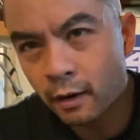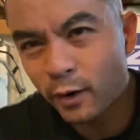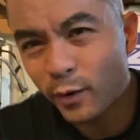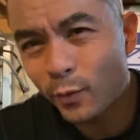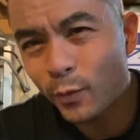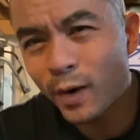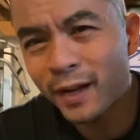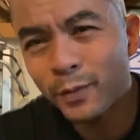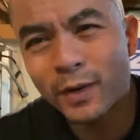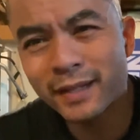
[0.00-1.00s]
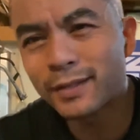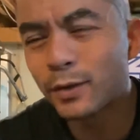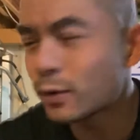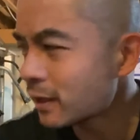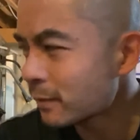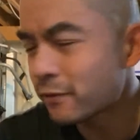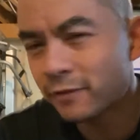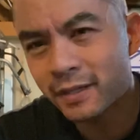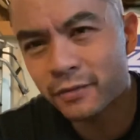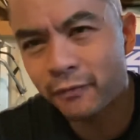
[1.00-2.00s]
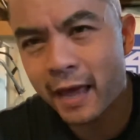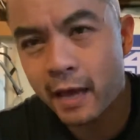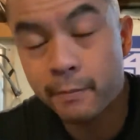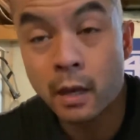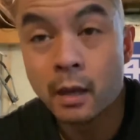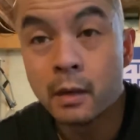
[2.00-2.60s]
All right, what is going on, my fitness fam?